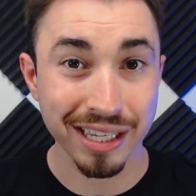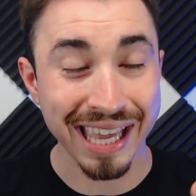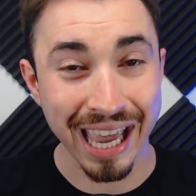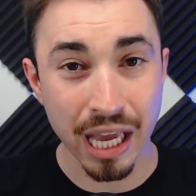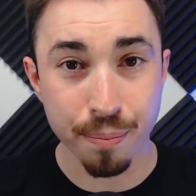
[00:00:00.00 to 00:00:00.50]

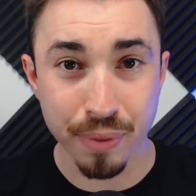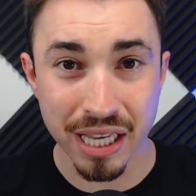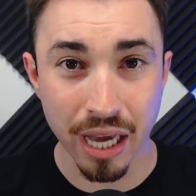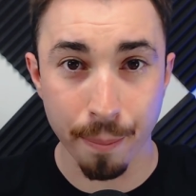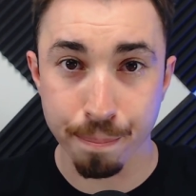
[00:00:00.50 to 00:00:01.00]
can
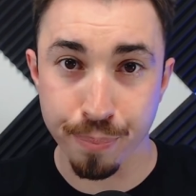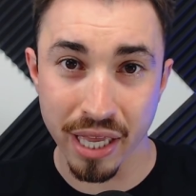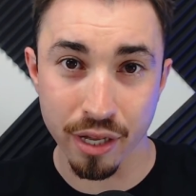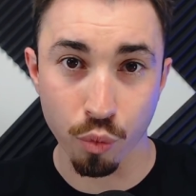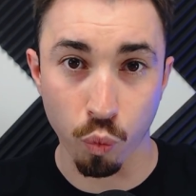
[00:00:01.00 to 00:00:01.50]
be a
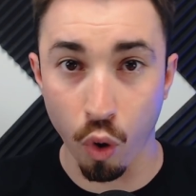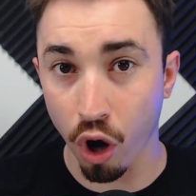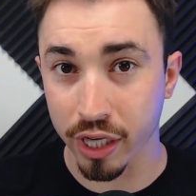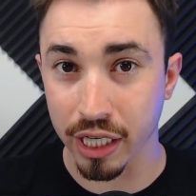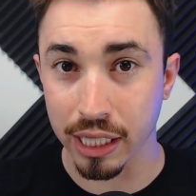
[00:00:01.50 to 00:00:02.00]
bit
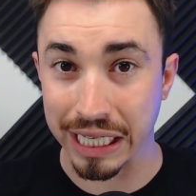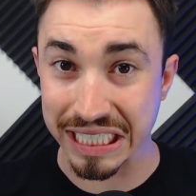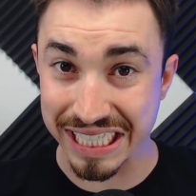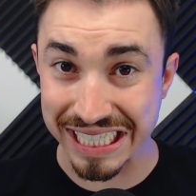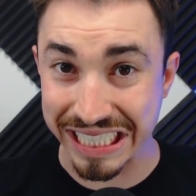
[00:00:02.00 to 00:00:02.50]
wonky, like a
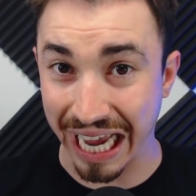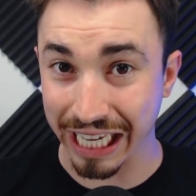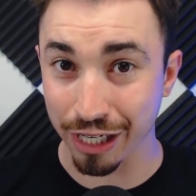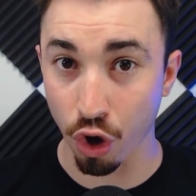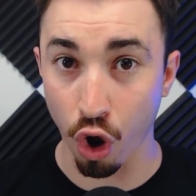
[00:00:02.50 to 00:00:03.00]

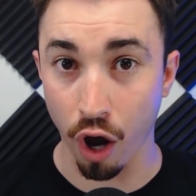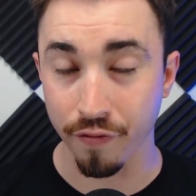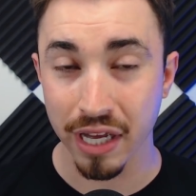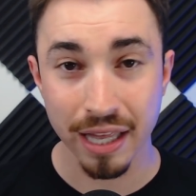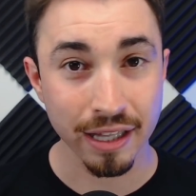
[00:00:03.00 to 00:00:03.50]
second off.
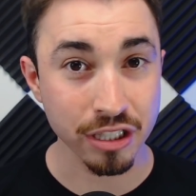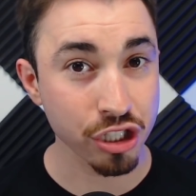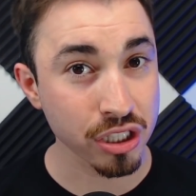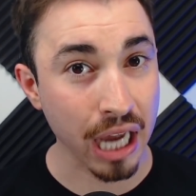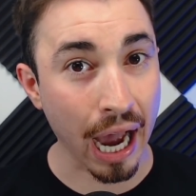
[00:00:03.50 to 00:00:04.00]
That's
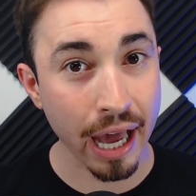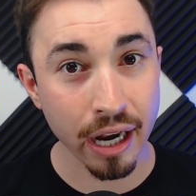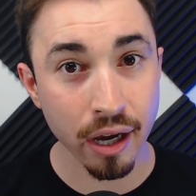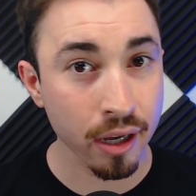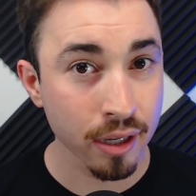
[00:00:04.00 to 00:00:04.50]
just kind
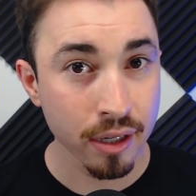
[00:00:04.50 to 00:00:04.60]
of